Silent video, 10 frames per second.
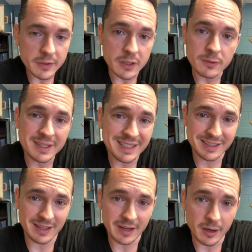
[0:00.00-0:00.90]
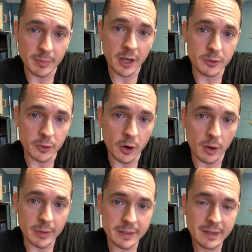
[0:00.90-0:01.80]
and you dislike about your
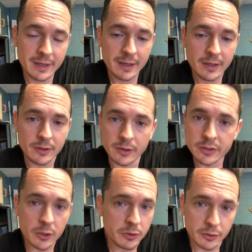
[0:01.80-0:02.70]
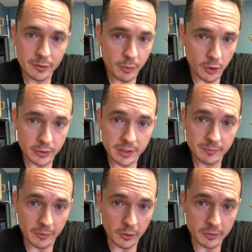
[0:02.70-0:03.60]
garment. There is no third party
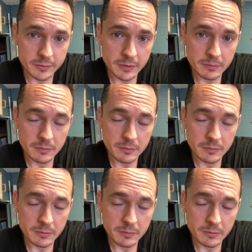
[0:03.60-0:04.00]
involved.